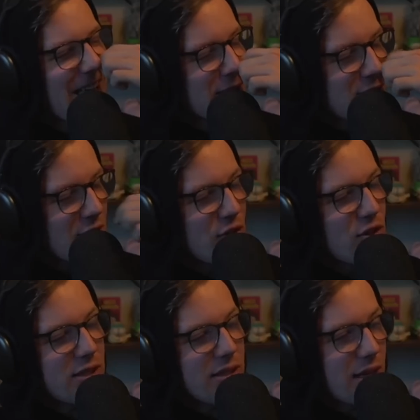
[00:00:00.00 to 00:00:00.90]
So
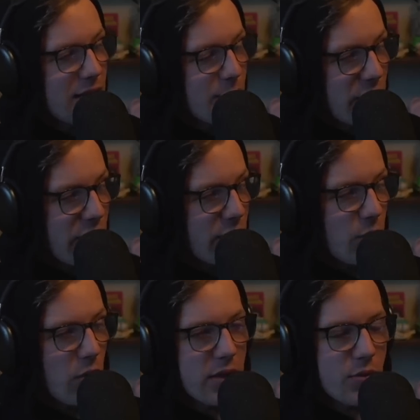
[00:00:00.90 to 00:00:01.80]
just
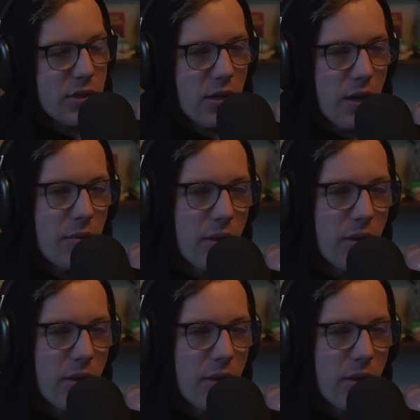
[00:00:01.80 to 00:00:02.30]
whilst we sidebar